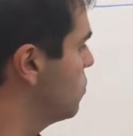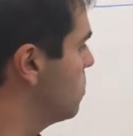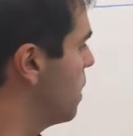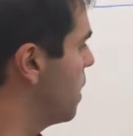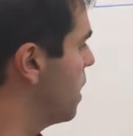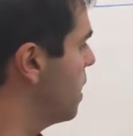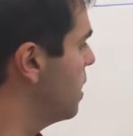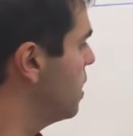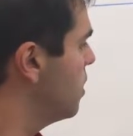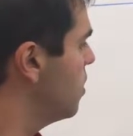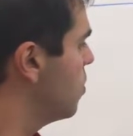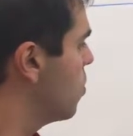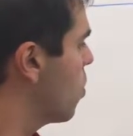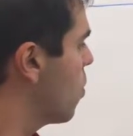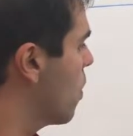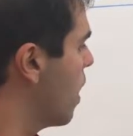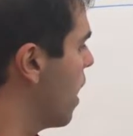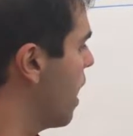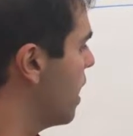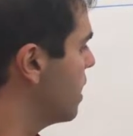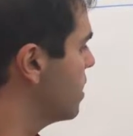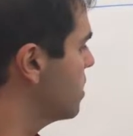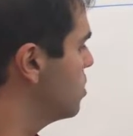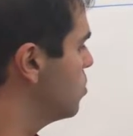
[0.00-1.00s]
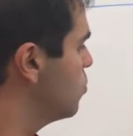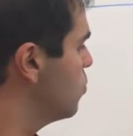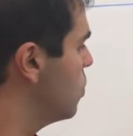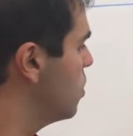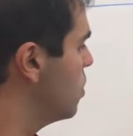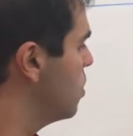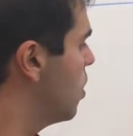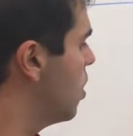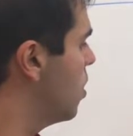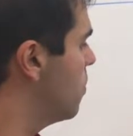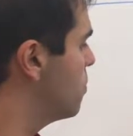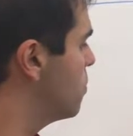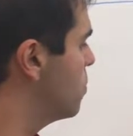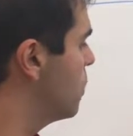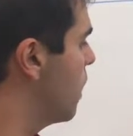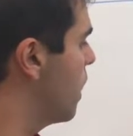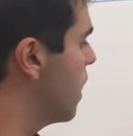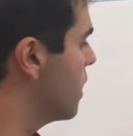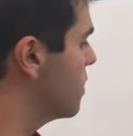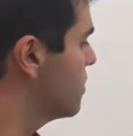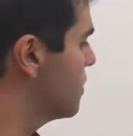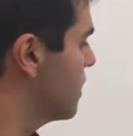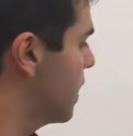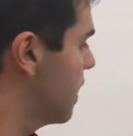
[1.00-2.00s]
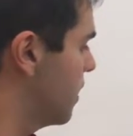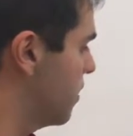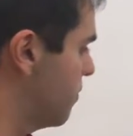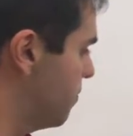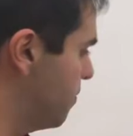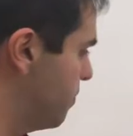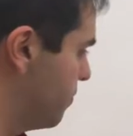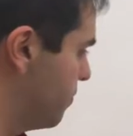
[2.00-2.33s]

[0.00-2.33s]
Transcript: beta are x one up to xn.